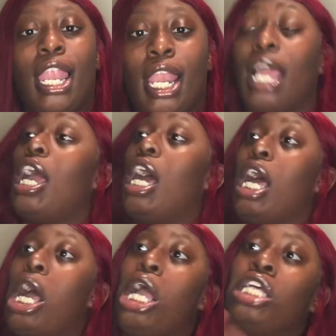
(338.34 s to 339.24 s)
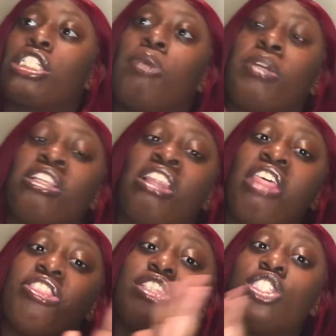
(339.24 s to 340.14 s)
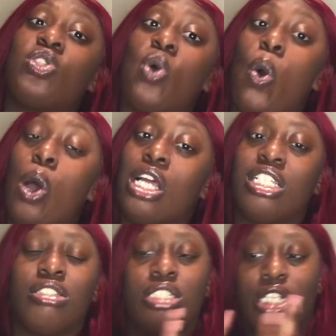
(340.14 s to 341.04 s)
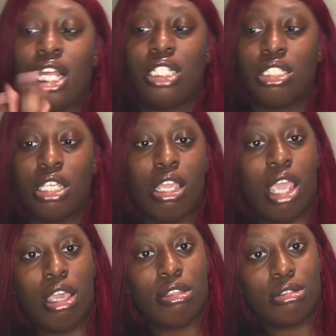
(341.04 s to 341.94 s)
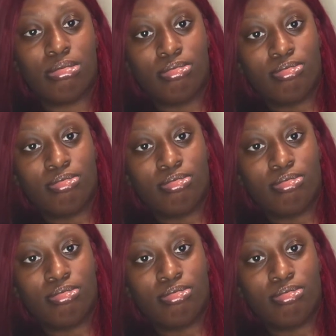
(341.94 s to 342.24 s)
Like, it's going to be another story. Should I say it?